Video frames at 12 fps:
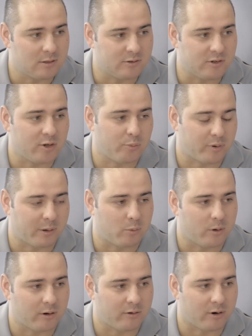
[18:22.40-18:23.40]
Do your prep
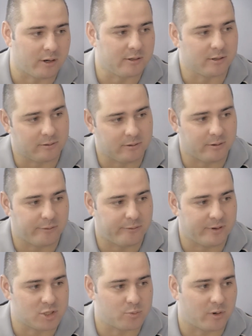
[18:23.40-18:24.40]
work right, your
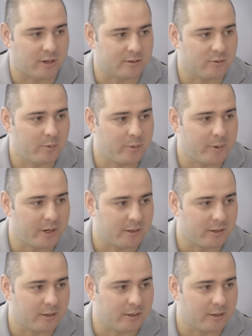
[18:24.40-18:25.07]
finished product will be better.